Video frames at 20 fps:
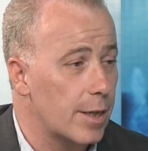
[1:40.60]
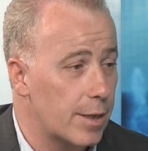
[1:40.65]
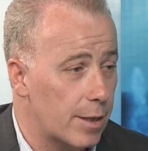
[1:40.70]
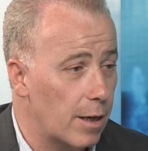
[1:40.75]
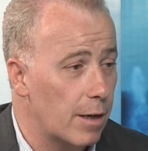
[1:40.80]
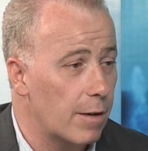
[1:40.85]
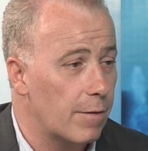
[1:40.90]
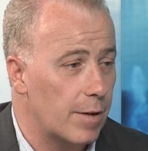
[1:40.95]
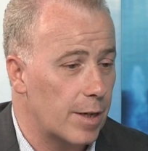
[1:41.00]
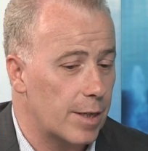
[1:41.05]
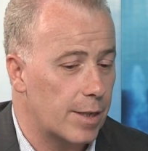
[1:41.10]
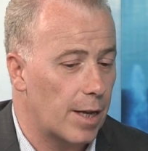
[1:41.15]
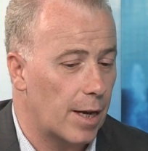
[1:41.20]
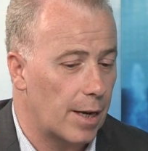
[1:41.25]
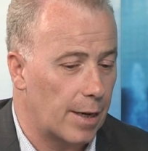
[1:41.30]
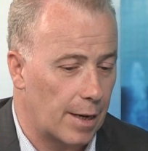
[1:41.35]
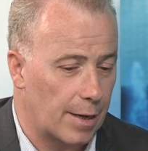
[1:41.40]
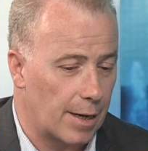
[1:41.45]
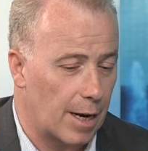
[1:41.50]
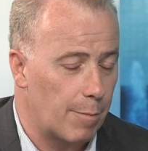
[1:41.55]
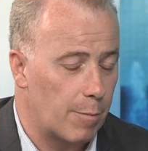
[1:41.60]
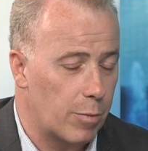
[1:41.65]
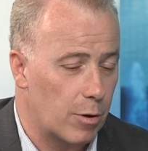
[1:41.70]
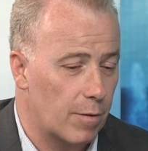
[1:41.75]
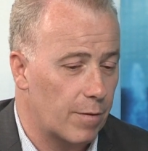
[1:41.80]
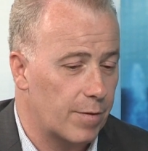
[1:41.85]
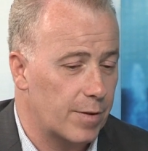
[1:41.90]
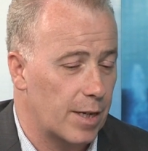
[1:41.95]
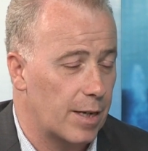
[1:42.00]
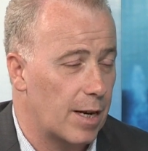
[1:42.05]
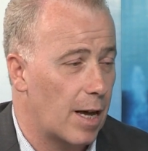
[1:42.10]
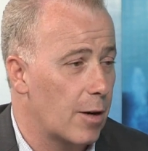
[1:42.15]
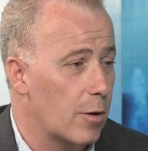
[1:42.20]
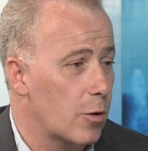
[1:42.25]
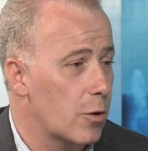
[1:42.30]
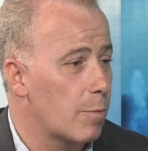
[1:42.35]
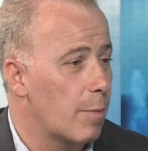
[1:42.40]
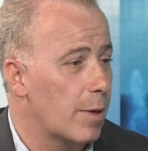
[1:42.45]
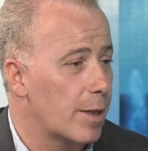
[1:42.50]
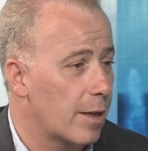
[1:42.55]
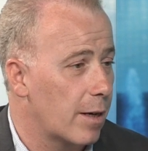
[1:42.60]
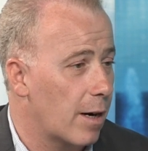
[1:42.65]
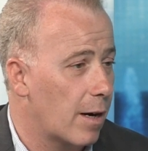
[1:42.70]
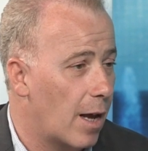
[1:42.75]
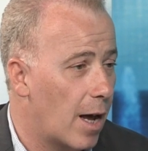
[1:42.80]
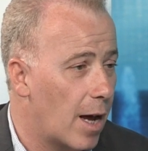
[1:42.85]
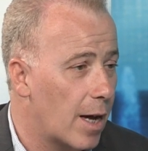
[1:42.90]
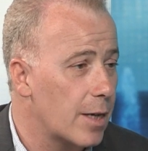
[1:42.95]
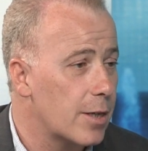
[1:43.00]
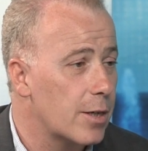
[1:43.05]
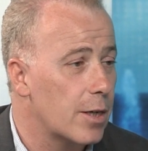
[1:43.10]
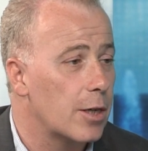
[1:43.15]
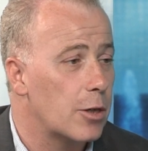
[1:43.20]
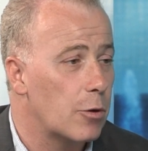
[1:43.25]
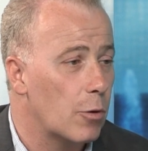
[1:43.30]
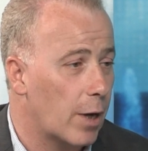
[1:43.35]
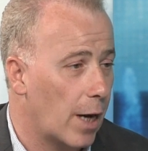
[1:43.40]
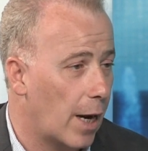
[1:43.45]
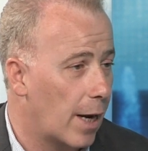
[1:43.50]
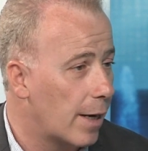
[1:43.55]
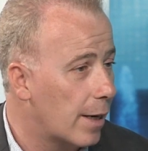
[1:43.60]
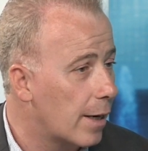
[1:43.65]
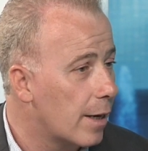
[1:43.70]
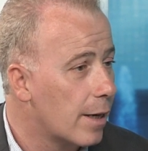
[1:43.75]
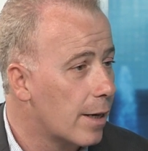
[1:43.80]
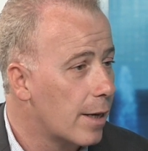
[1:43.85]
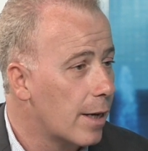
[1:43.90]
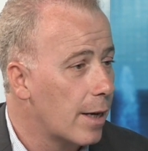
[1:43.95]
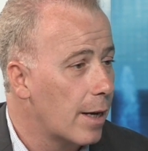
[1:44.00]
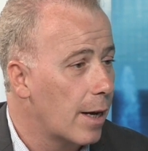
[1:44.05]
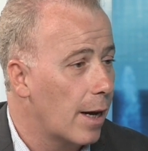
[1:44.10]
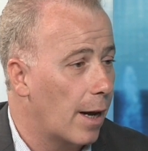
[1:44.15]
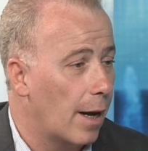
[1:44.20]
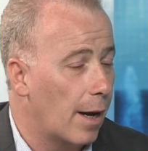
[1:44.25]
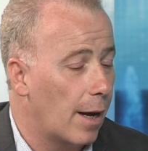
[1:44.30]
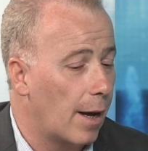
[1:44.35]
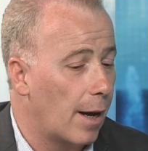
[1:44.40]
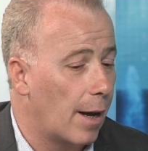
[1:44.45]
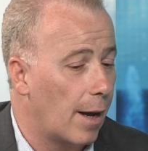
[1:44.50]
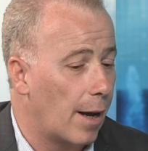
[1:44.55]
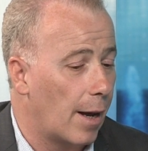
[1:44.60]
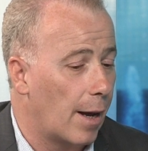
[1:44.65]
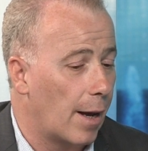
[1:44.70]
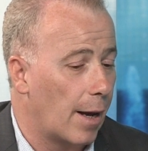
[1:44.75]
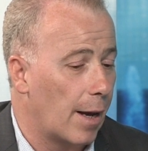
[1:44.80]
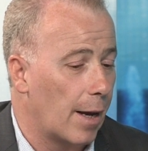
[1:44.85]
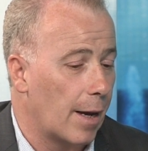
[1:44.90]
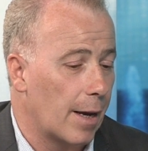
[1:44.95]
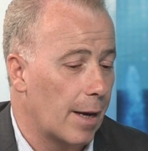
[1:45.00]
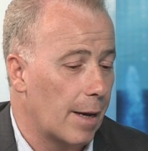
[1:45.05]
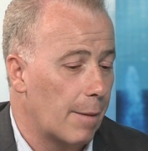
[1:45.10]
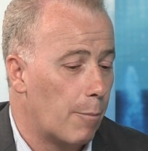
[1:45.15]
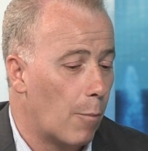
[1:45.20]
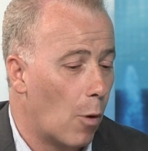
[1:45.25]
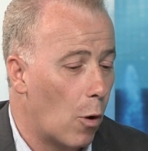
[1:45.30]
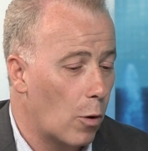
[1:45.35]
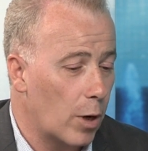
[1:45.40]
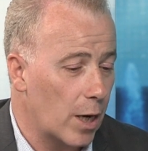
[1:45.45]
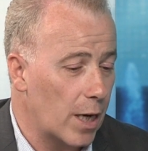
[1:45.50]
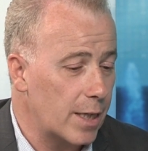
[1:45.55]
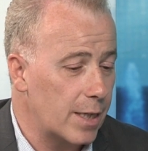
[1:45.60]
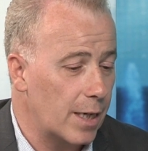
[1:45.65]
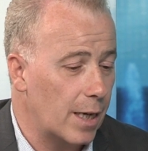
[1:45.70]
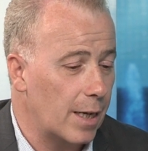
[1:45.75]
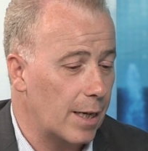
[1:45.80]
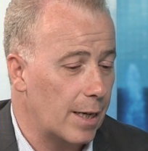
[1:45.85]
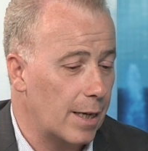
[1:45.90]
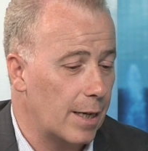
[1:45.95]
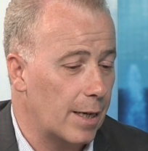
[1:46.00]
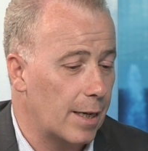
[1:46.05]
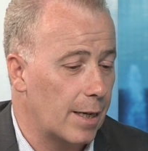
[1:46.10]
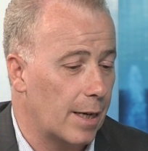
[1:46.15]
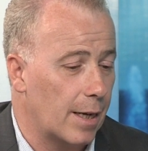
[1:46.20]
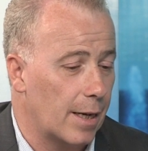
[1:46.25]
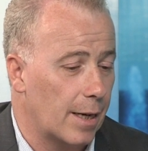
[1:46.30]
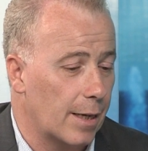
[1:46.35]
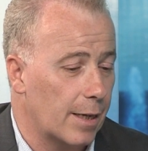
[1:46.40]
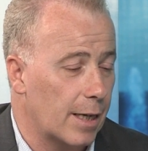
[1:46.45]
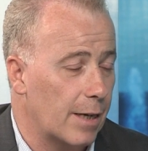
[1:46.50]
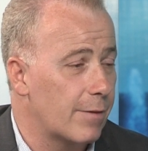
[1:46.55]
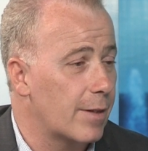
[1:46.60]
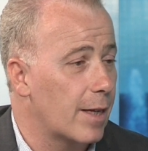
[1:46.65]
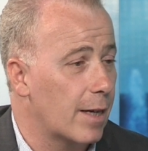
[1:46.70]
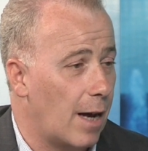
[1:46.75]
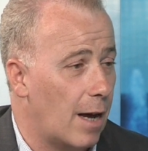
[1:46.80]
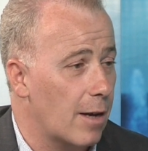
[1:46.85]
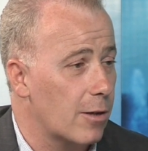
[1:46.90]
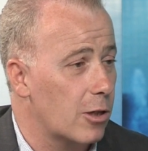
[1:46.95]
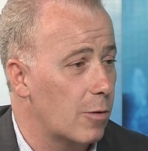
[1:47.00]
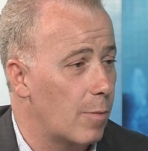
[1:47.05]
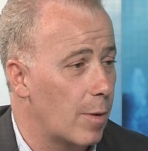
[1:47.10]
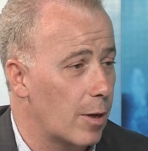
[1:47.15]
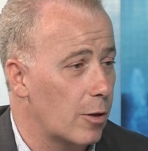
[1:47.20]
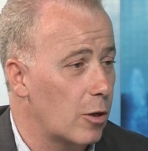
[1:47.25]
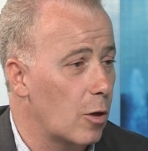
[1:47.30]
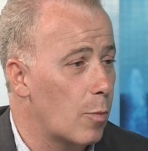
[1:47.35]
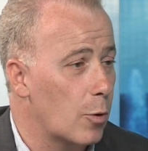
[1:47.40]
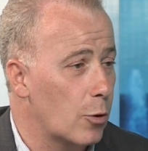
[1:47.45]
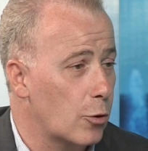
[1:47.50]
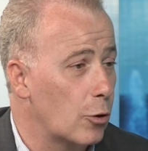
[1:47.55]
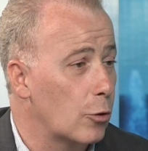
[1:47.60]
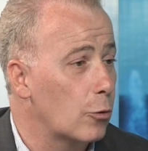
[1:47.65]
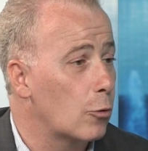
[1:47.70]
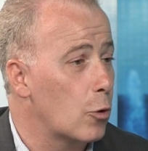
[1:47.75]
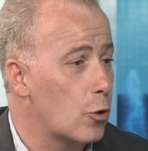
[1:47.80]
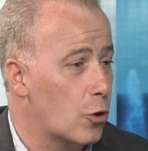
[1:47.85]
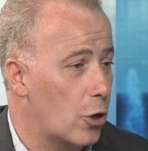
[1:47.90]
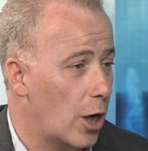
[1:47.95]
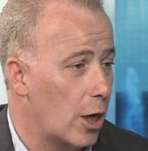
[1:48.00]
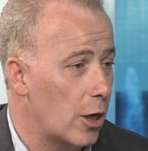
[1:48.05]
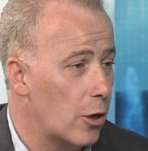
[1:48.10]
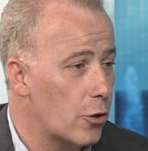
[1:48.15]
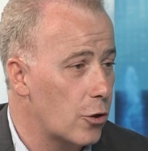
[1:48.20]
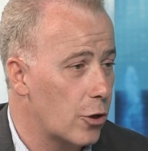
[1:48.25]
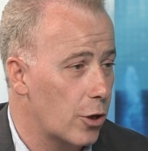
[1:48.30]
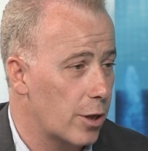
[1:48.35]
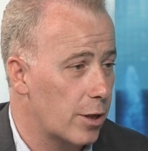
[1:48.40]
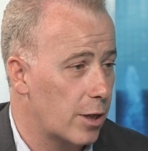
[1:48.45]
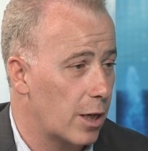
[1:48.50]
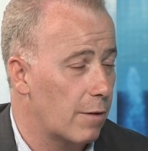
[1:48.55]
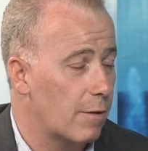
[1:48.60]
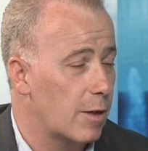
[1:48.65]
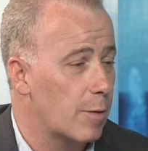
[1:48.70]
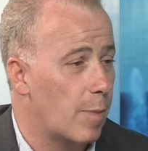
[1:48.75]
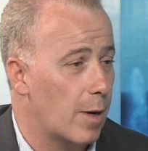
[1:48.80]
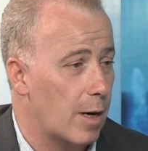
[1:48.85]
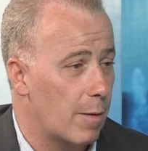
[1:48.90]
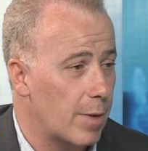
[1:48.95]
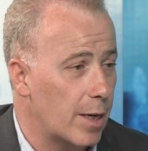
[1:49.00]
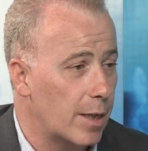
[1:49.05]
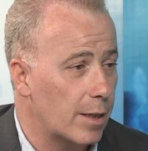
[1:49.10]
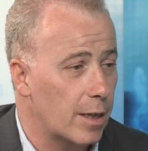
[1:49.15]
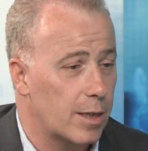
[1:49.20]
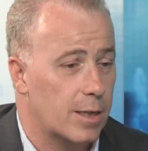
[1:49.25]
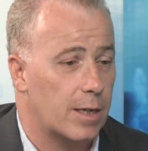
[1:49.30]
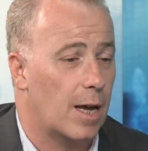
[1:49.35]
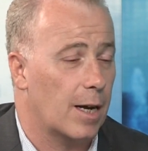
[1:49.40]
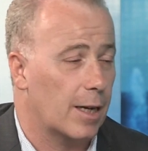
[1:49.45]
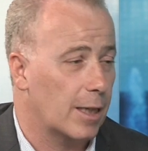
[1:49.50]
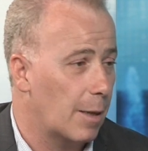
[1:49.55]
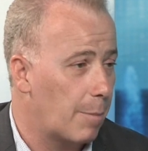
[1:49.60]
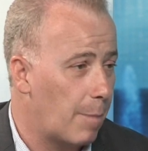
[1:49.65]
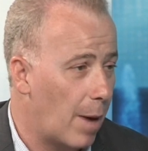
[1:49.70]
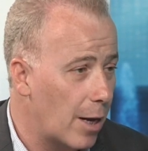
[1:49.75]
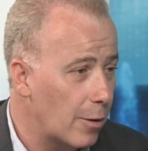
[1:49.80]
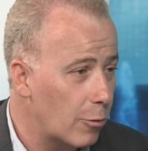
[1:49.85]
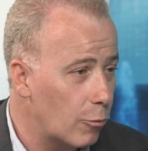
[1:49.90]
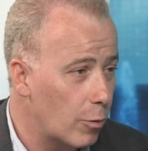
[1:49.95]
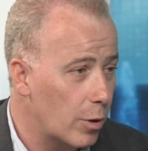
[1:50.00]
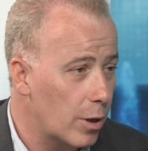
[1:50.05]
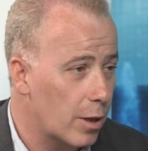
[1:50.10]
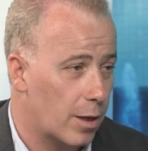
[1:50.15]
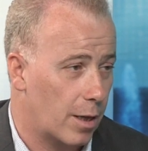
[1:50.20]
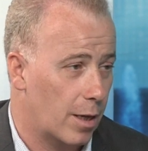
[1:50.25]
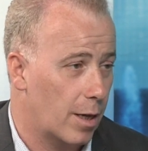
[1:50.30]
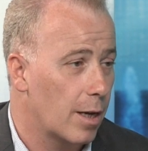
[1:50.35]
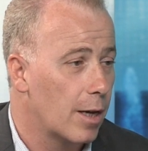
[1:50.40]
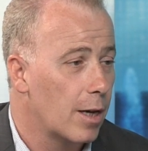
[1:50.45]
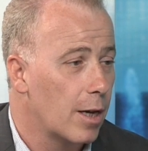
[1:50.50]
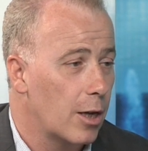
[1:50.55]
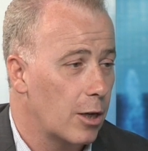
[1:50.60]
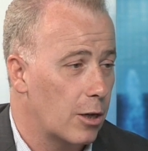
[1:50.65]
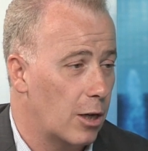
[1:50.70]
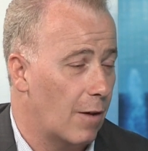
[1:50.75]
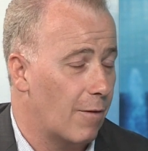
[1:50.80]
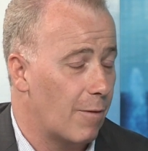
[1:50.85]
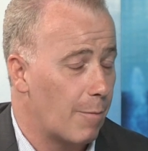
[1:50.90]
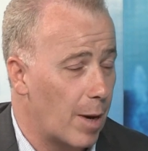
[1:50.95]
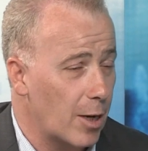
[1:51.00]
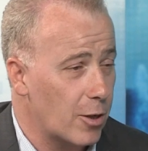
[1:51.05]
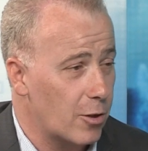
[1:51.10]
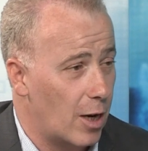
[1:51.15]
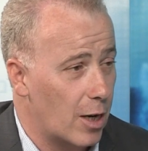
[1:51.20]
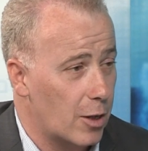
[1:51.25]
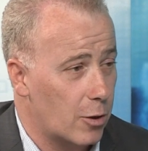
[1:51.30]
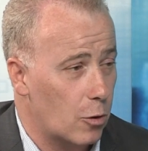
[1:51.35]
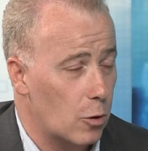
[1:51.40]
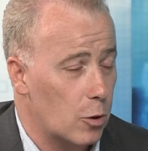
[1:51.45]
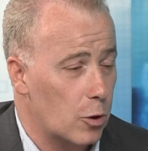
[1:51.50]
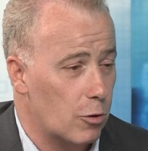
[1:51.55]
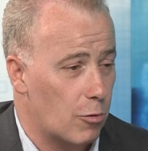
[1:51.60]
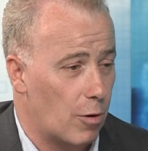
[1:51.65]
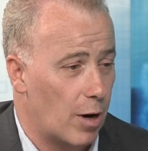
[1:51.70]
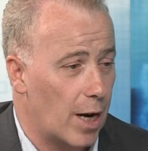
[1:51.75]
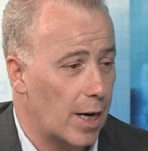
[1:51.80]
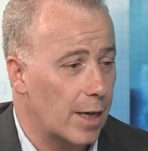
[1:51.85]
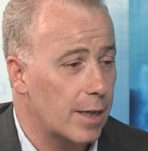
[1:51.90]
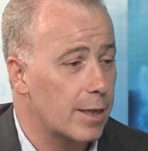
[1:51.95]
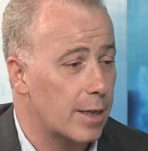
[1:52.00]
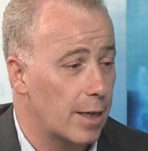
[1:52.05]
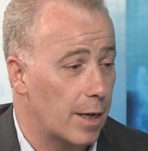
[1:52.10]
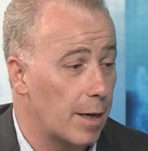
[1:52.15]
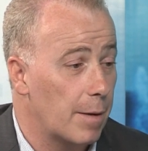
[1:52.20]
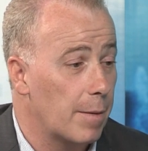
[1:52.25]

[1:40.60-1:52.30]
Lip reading: service, then a number of scenarios materialize. You can more easily give the customer the opportunity to change service parameters, like the bandwidth. You have much less constraint.